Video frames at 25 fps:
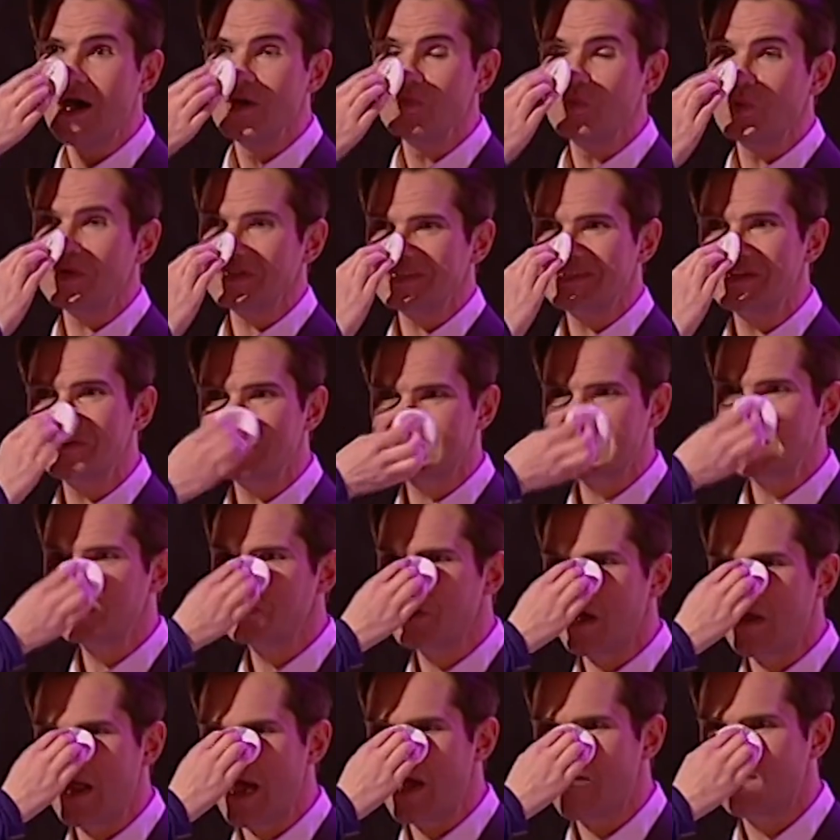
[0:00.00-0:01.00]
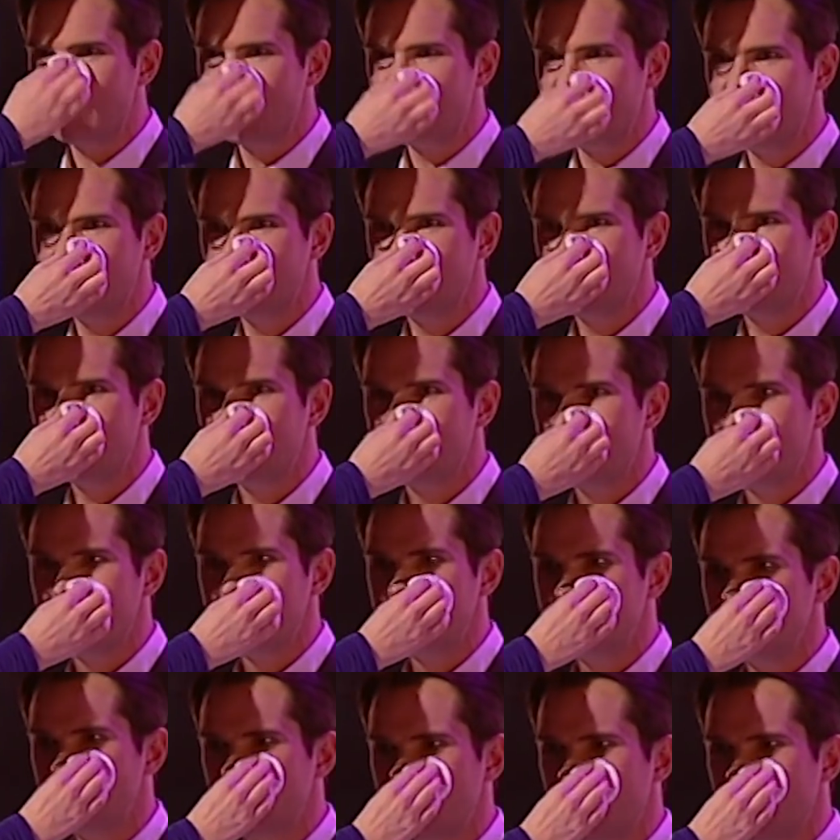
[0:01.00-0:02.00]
What, seriously, you don't have... You